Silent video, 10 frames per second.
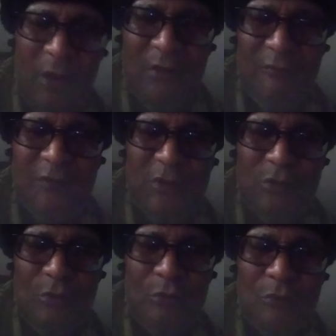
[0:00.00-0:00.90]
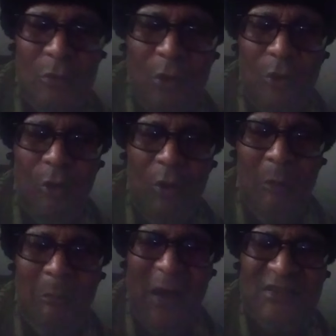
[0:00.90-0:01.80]
of the video
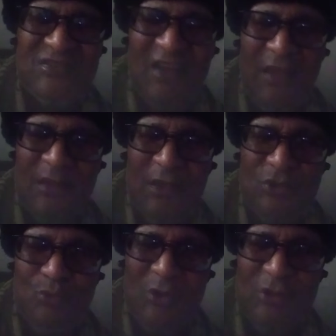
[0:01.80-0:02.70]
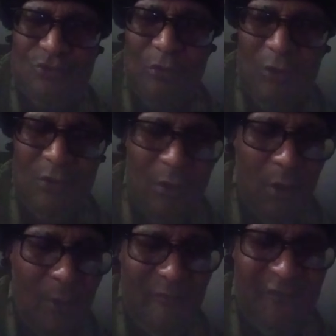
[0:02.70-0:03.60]
on my site as well as on